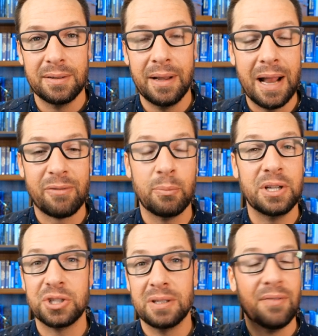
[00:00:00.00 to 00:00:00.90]
an
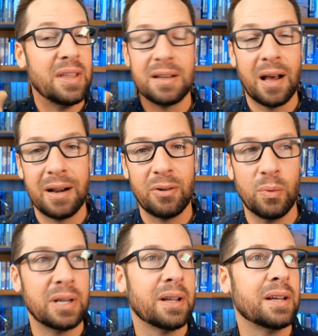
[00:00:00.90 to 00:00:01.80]
affirmation that not
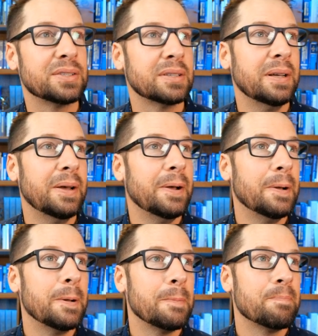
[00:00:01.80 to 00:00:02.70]
everyone does?
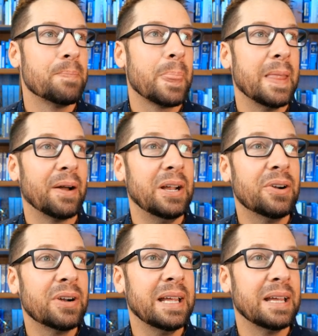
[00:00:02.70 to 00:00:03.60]
Now
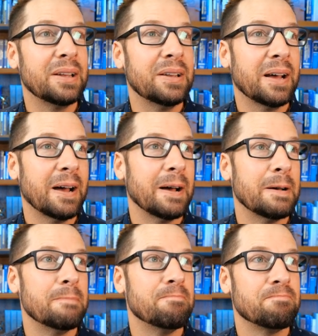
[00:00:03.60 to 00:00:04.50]
here in
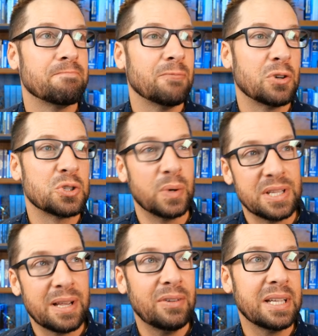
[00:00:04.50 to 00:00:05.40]
verse
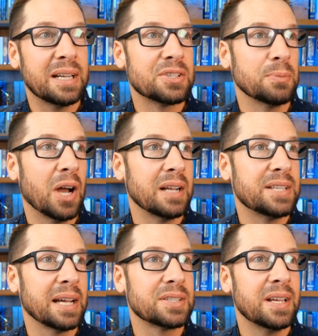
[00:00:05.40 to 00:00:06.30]
27, to get us some
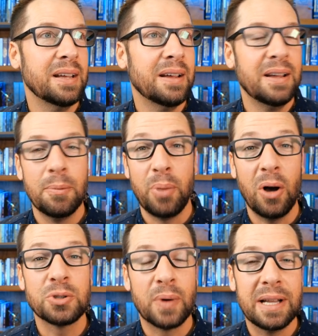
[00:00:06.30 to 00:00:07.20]
context,
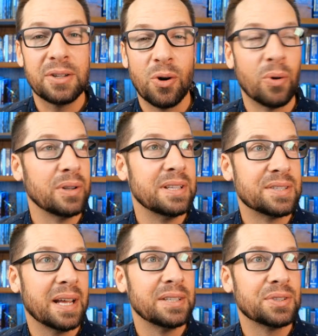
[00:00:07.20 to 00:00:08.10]
Paul's writing to Corinth and
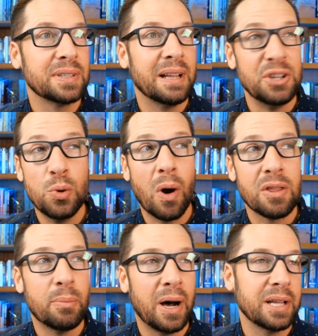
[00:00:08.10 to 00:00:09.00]
says, now you are
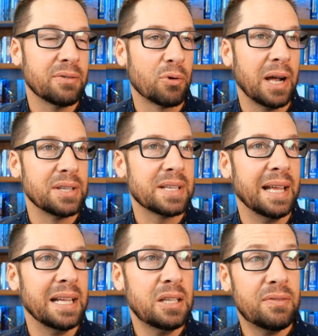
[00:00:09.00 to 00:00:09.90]
the body of Christ
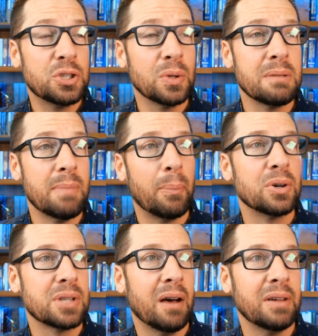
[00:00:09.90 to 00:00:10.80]
and individually
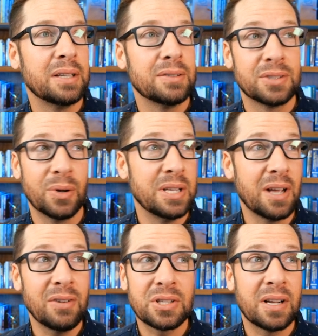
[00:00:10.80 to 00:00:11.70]
members of it. So he's
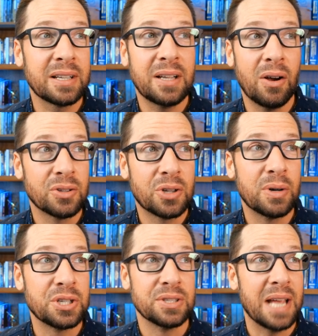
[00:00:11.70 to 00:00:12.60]
obviously talking to
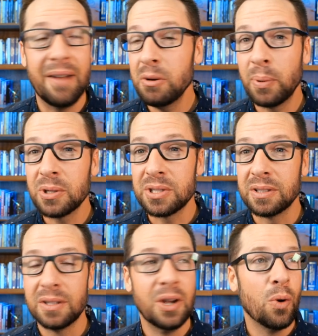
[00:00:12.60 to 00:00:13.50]
Christians. Every
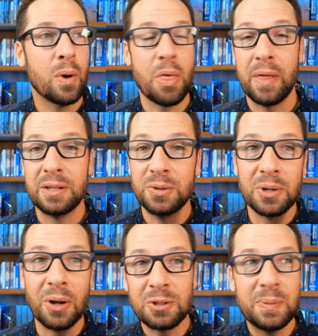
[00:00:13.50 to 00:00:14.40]
person, whether they do or
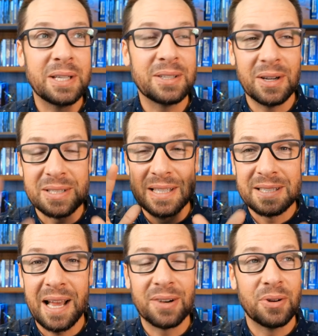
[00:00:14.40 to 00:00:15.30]
don't speak in tongues in this
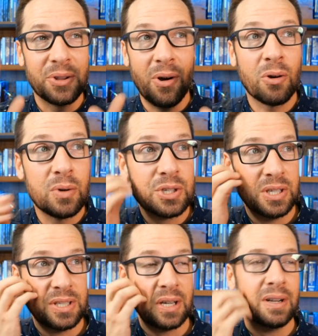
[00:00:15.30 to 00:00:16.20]
category, they're all
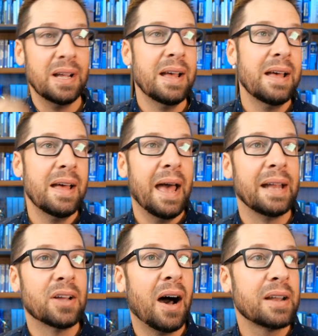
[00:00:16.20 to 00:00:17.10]
Christians here.
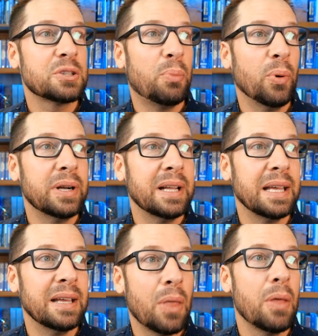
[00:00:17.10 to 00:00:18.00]
And God has appointed
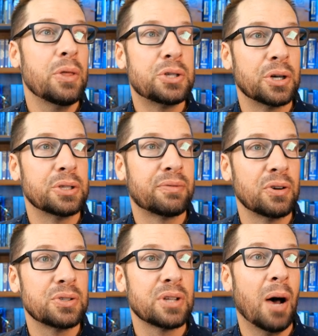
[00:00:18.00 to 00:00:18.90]
in the church
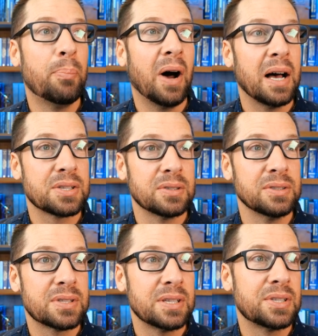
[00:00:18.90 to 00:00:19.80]
first
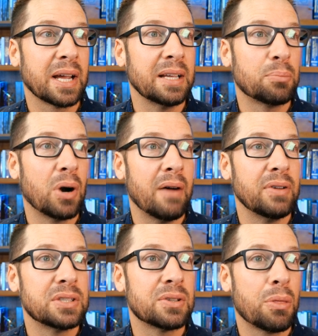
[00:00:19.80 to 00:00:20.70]
apostles, second
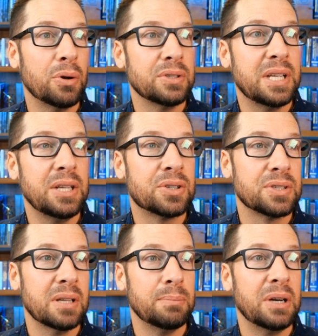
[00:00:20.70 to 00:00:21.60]
prophets, third
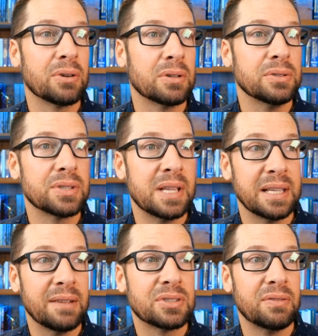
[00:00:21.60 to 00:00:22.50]
teachers, then miracles, then
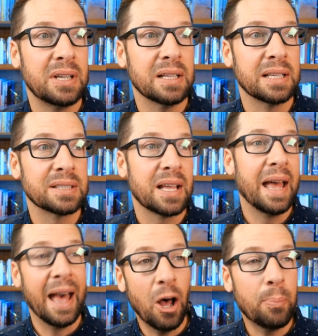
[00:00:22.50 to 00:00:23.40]
gifts of healings,
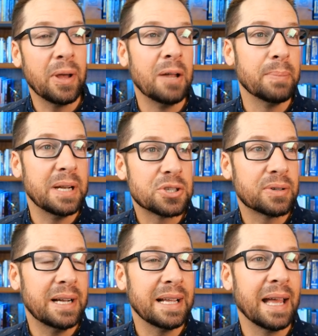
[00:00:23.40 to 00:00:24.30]
help
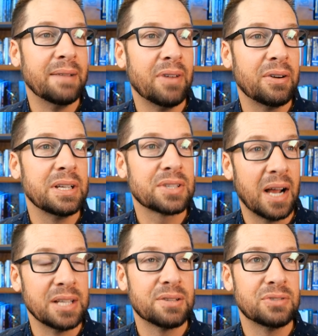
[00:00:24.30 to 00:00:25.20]
administrating, and various
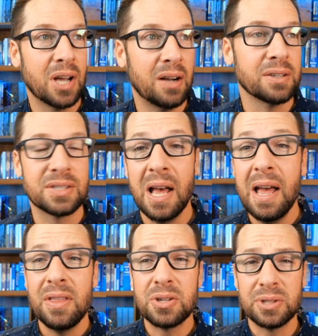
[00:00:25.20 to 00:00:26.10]
kinds of tongues.
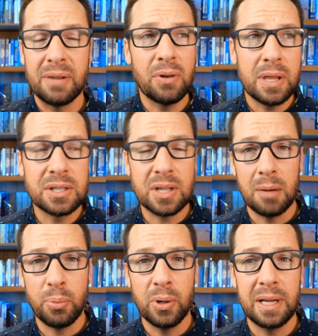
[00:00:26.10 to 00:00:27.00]
These are different things
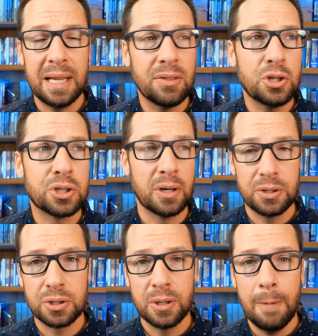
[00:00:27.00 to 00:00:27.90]
God put in the church.